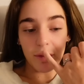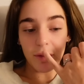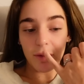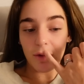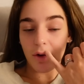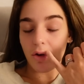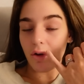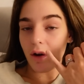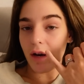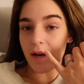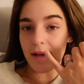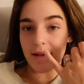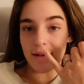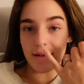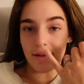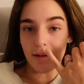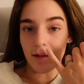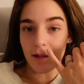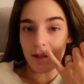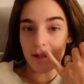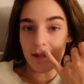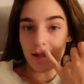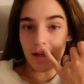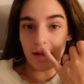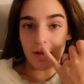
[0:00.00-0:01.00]
on Grey's side
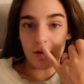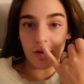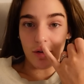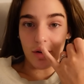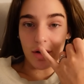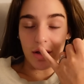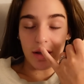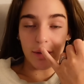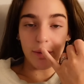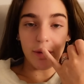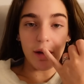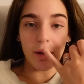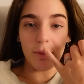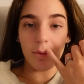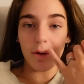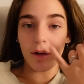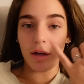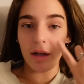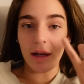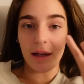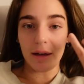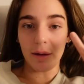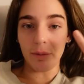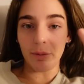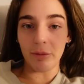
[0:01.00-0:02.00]
of TikTok at the moment
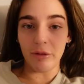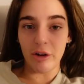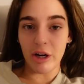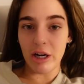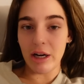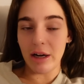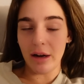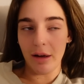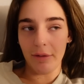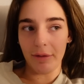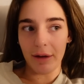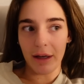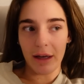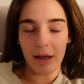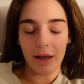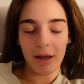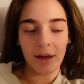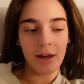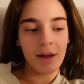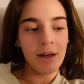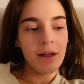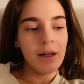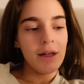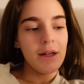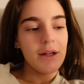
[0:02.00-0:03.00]
and I'm really loving it.
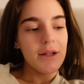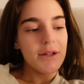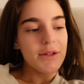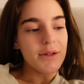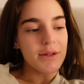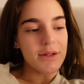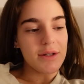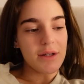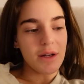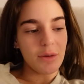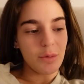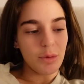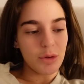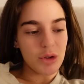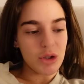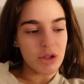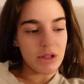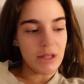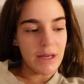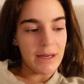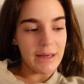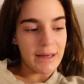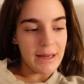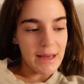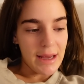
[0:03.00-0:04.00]
So I started watching
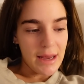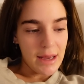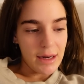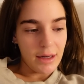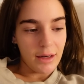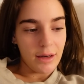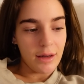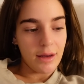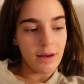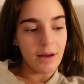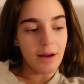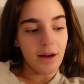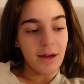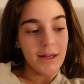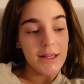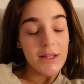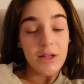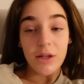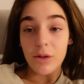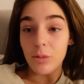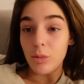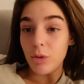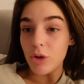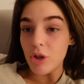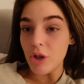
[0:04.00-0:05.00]
that again. I
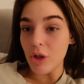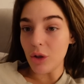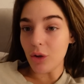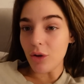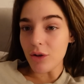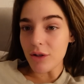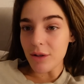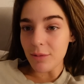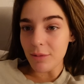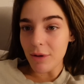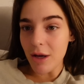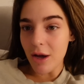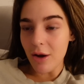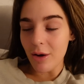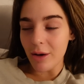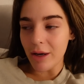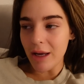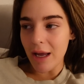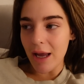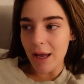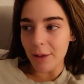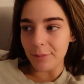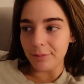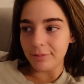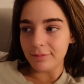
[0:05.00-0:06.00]
started watching Gossip Girl
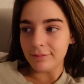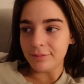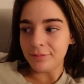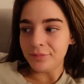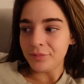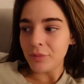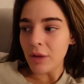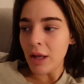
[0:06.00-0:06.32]
again.